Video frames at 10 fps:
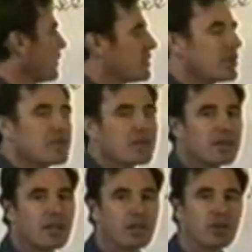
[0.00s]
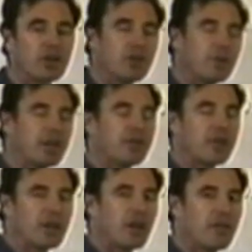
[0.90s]
inches, it took you
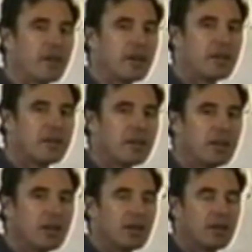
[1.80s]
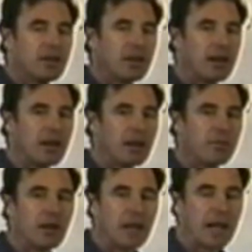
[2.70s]
23 to hover,
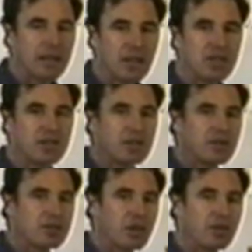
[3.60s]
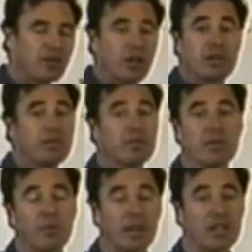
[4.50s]
add an inch, so you've got
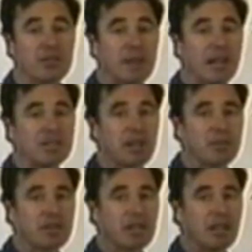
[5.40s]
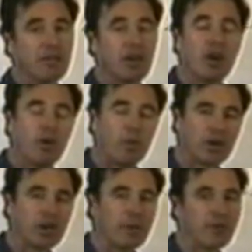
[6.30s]
1 inch margin up your sleeve.
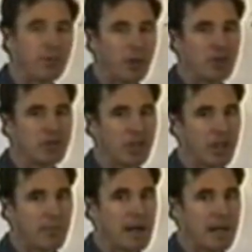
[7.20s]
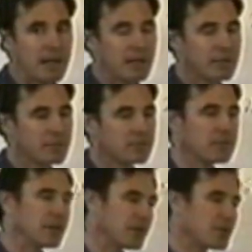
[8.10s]
What type of approach are you going to make?
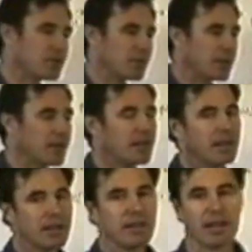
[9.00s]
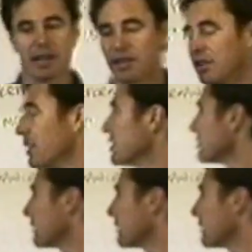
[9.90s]
Well, this is where you need some